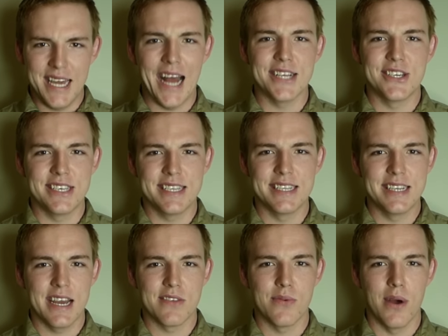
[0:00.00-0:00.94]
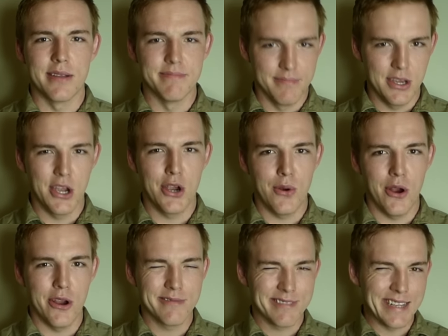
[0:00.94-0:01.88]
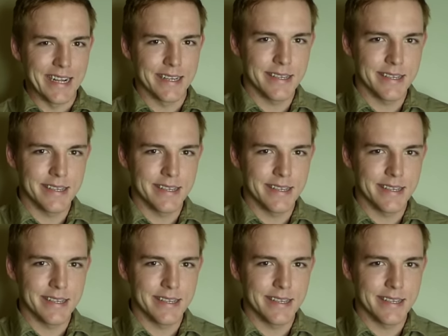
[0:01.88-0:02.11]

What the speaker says: Catch you in the next one. Hooroo.